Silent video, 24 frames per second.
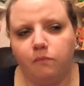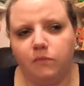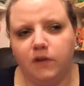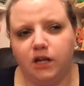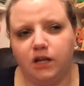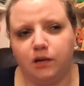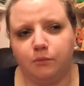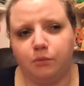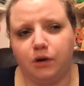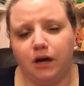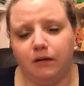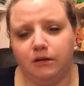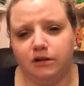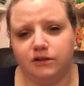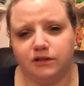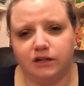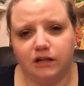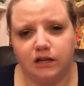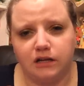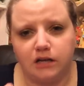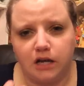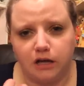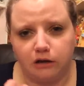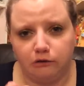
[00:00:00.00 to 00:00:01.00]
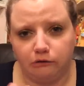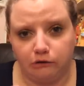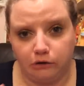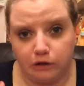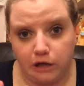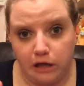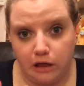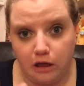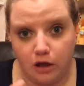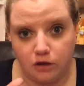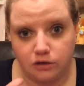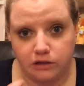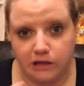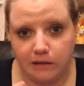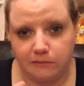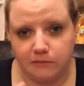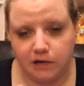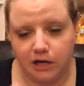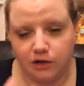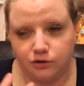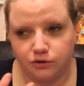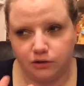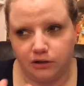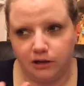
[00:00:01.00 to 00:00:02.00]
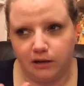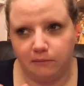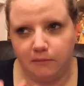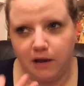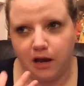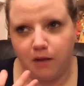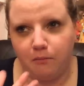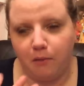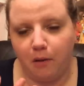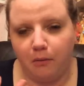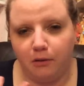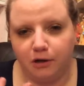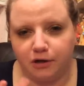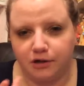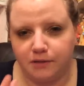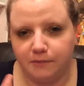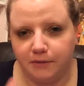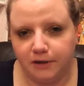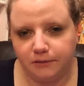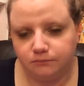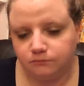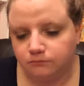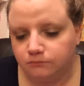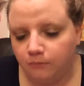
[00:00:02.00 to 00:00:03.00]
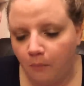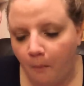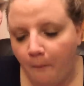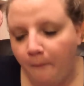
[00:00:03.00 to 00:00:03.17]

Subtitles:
And it probably is going to take a really long time to actually make a bubble or something.